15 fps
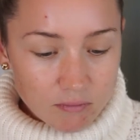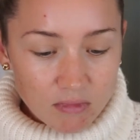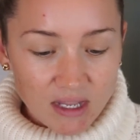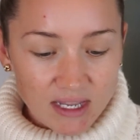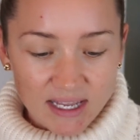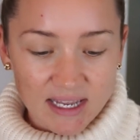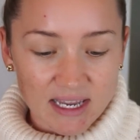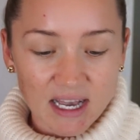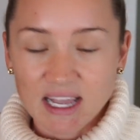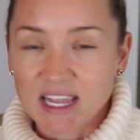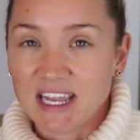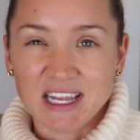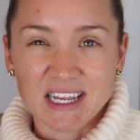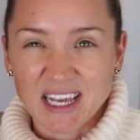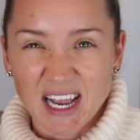here
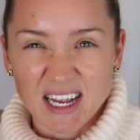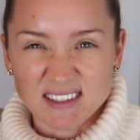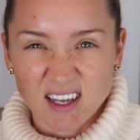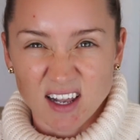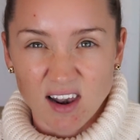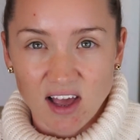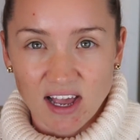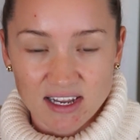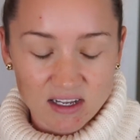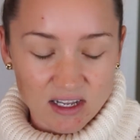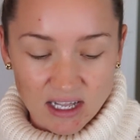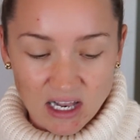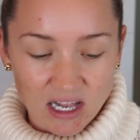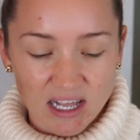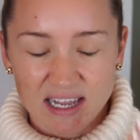in case
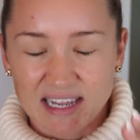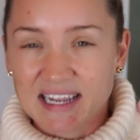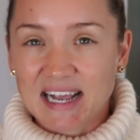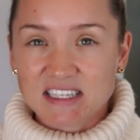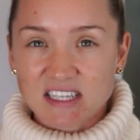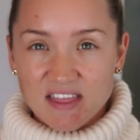I